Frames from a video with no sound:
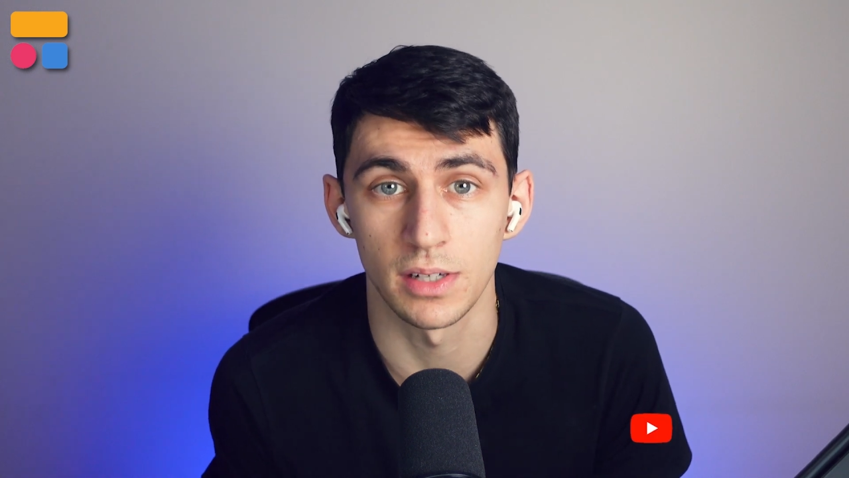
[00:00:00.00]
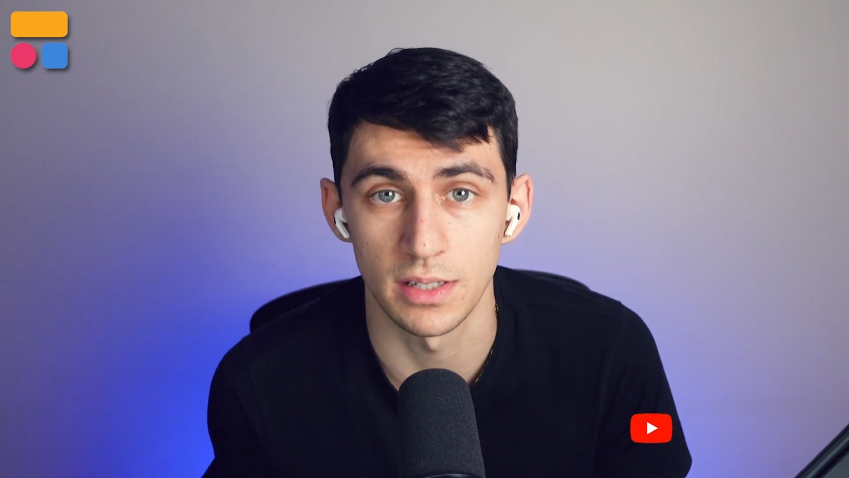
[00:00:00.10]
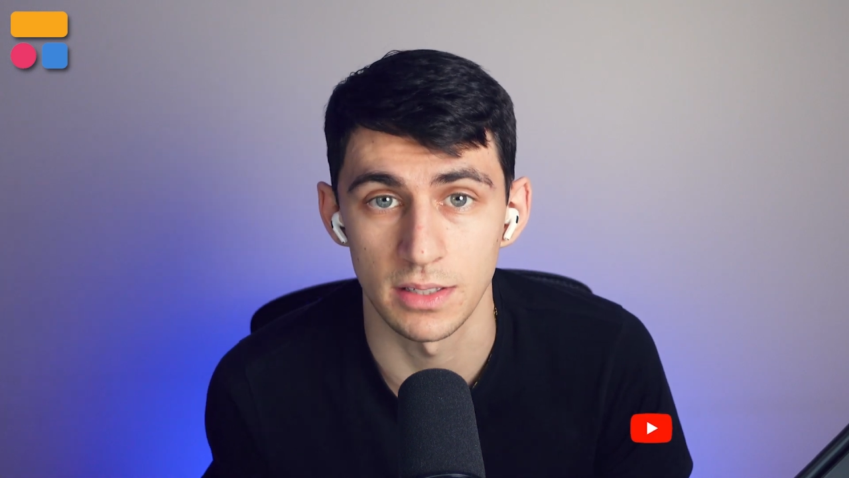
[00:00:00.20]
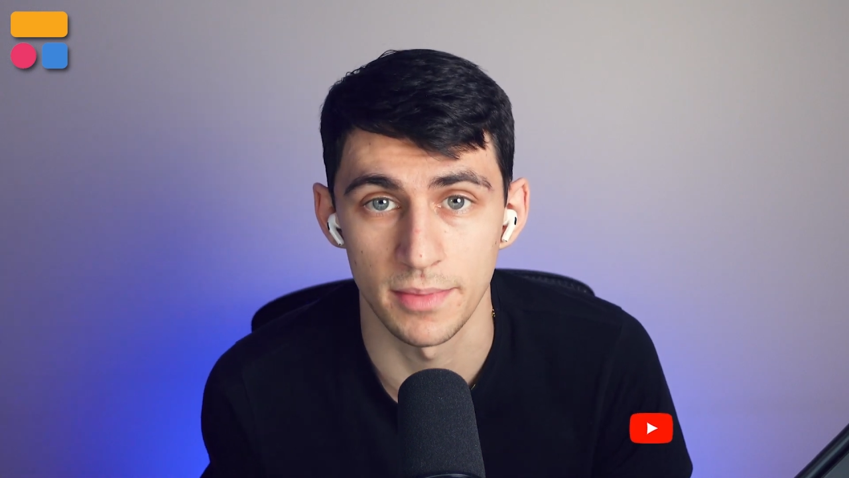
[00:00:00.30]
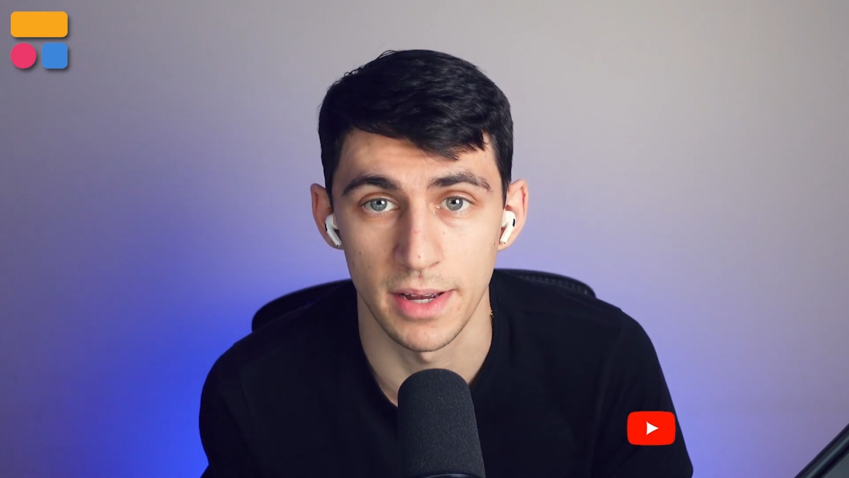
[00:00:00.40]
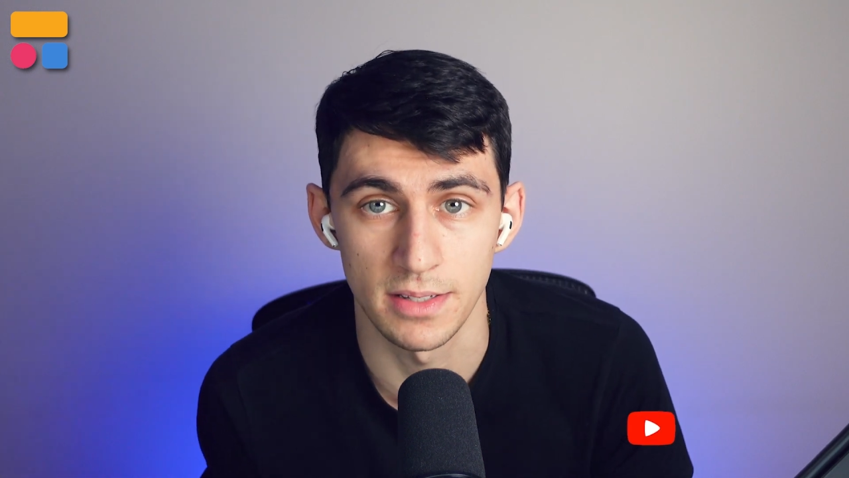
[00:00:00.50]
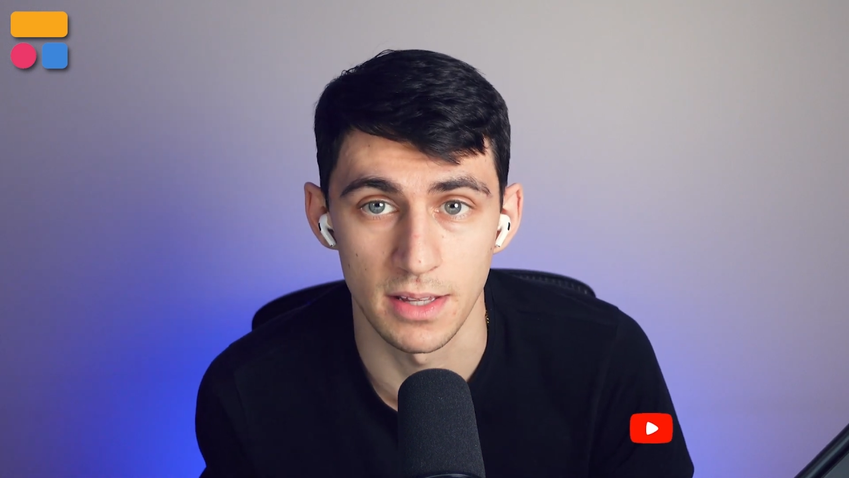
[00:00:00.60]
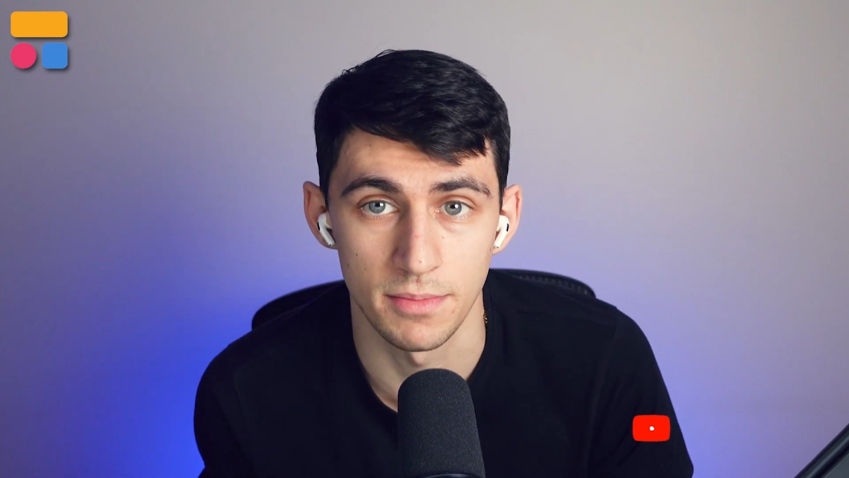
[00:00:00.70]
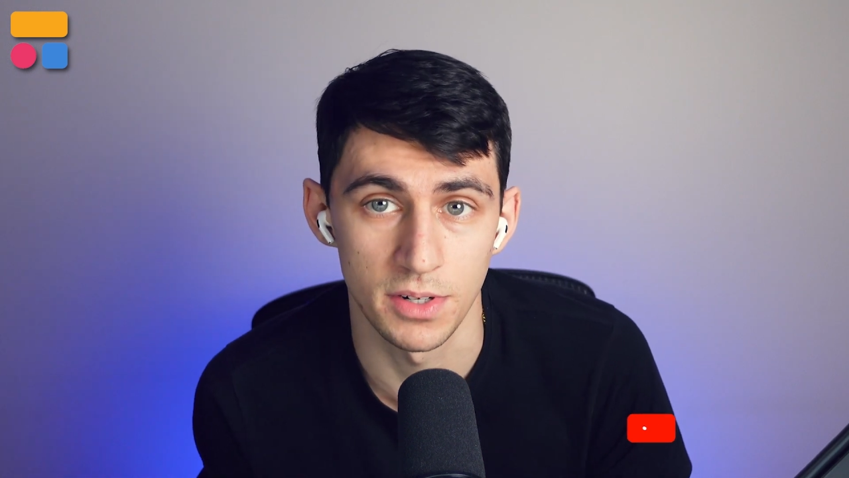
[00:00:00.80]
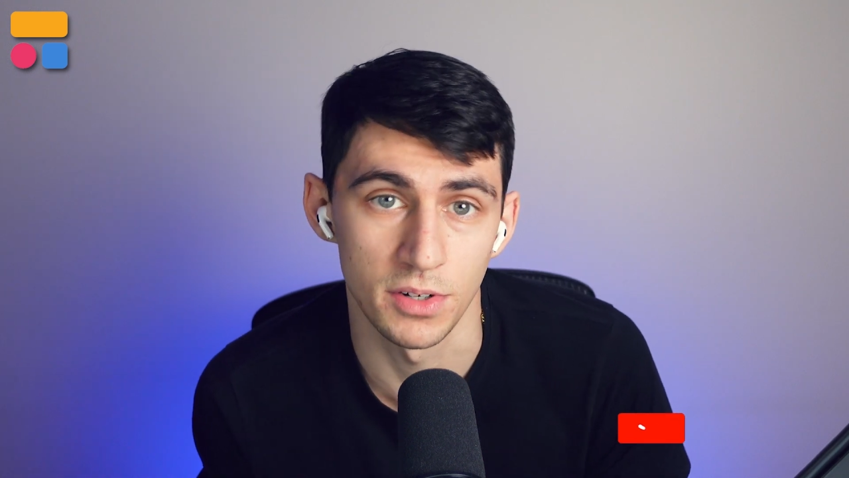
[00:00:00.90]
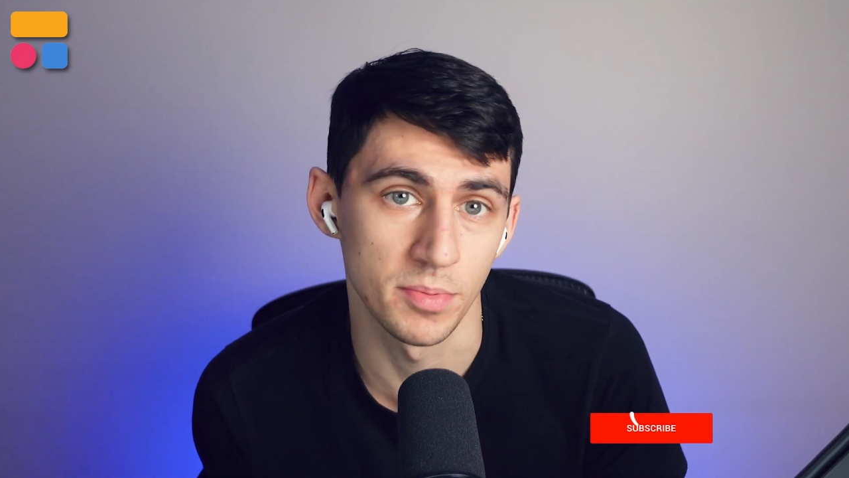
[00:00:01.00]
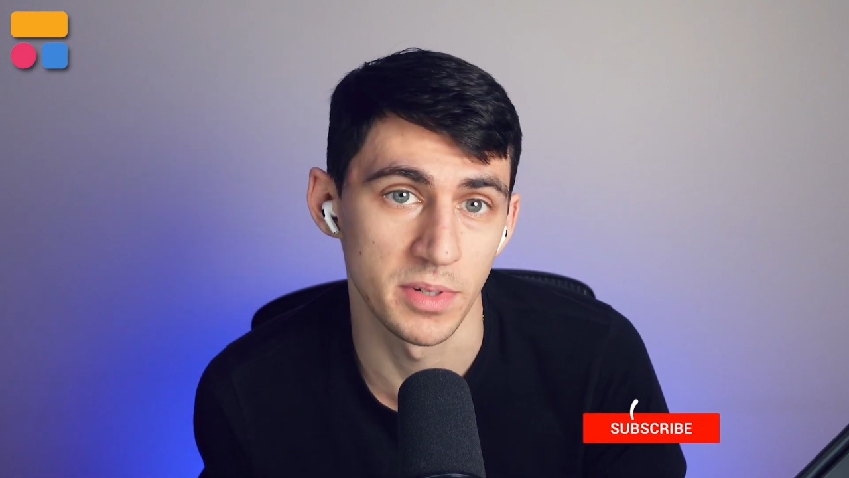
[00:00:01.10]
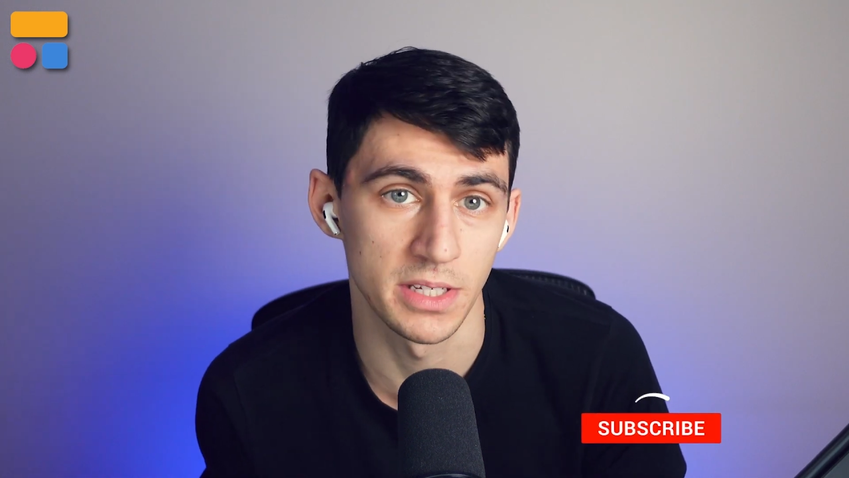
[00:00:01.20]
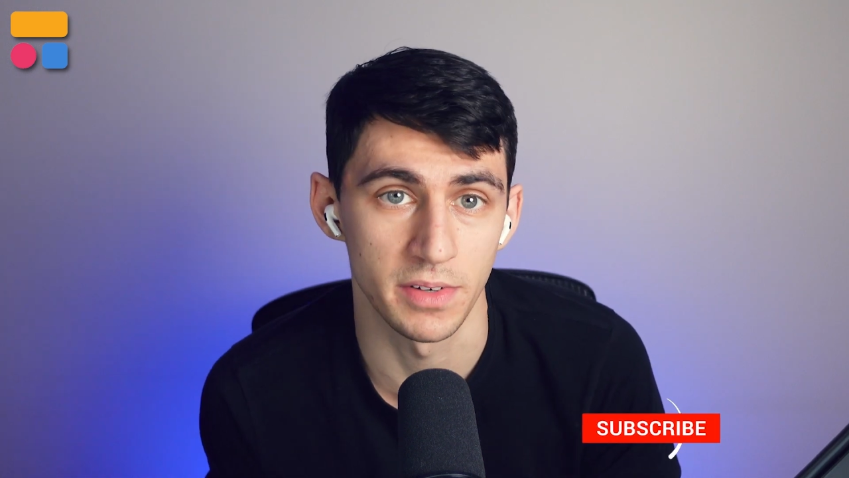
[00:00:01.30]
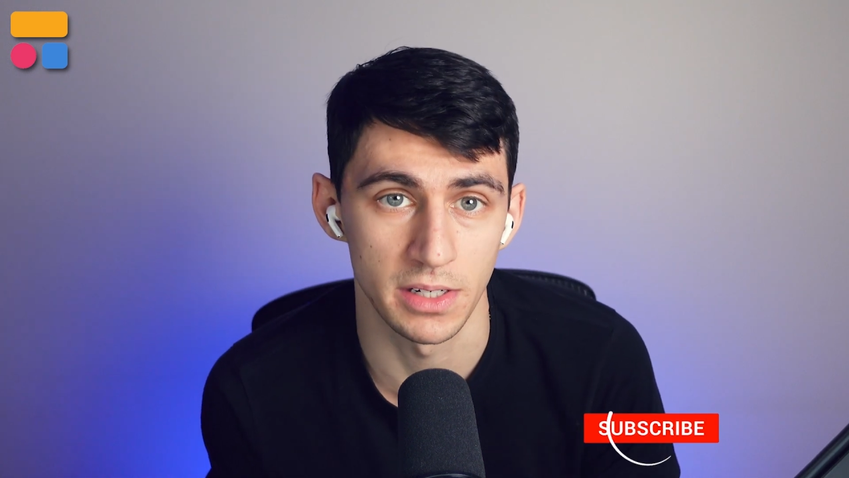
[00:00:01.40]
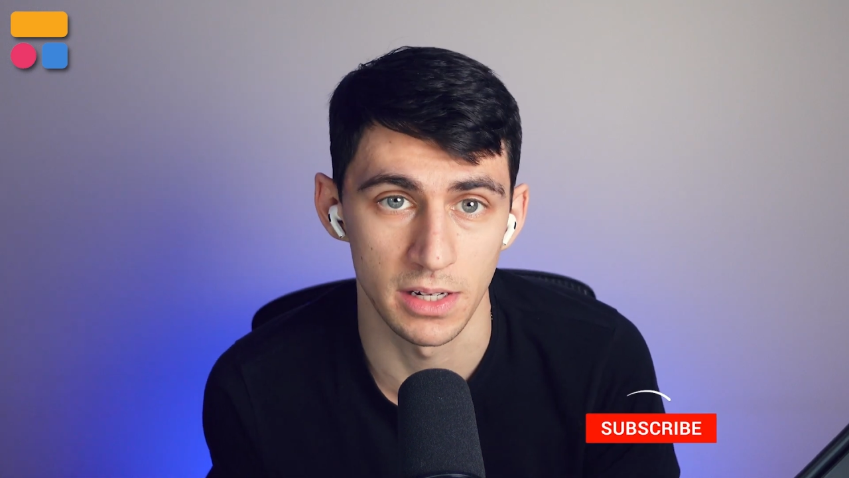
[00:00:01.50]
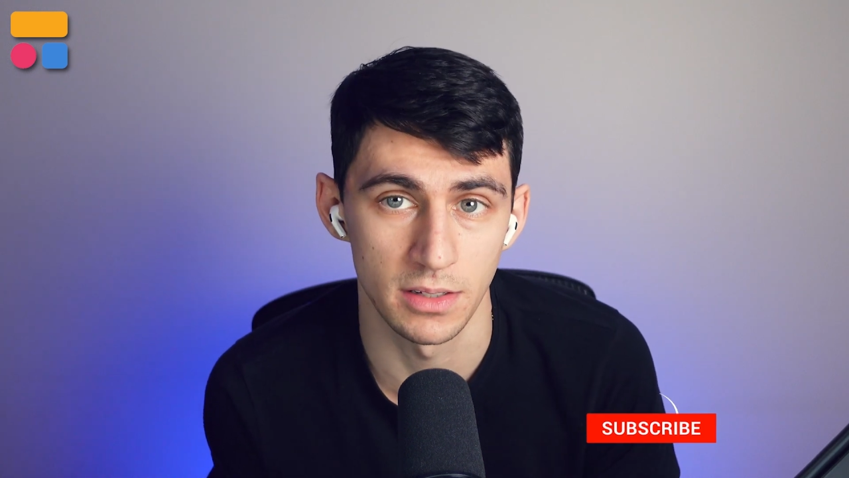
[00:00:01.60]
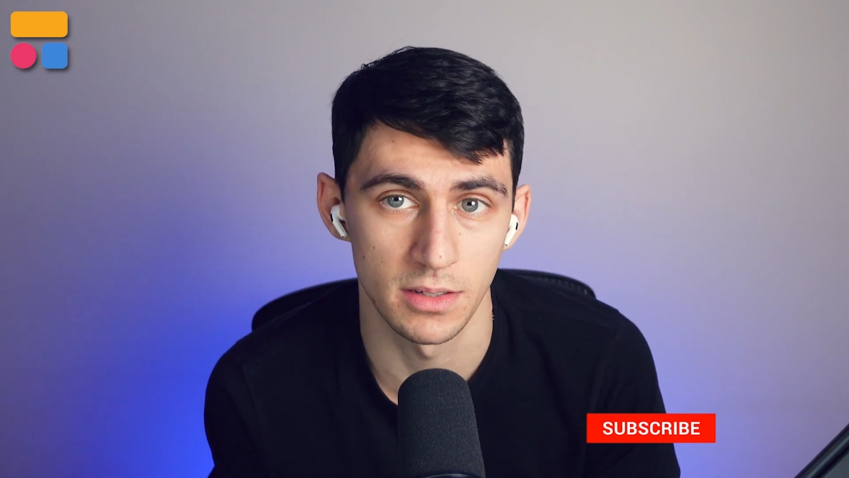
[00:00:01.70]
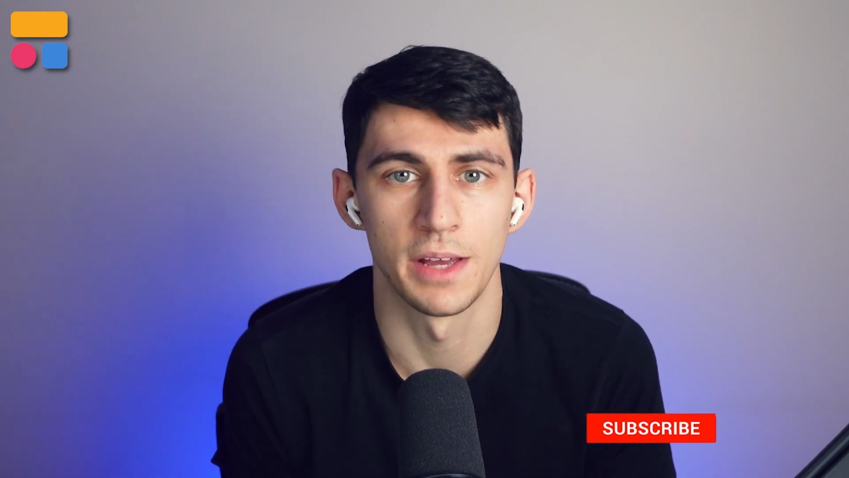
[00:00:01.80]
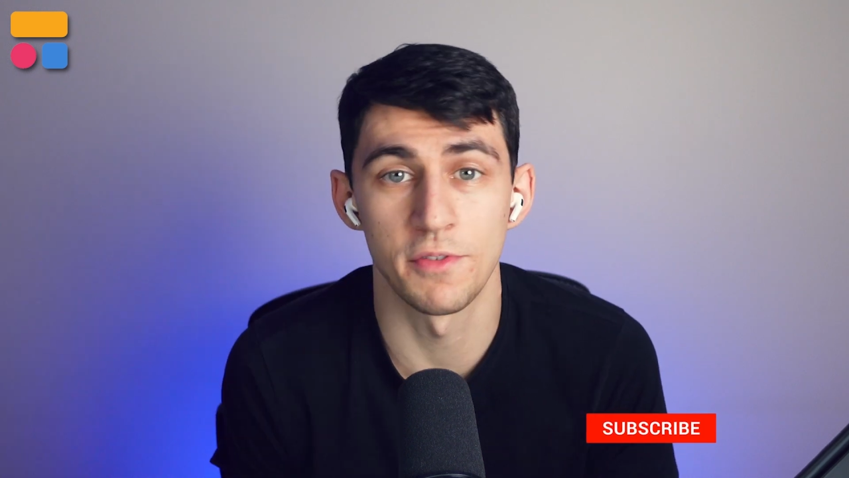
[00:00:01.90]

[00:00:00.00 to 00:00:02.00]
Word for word: customize them to your specific needs.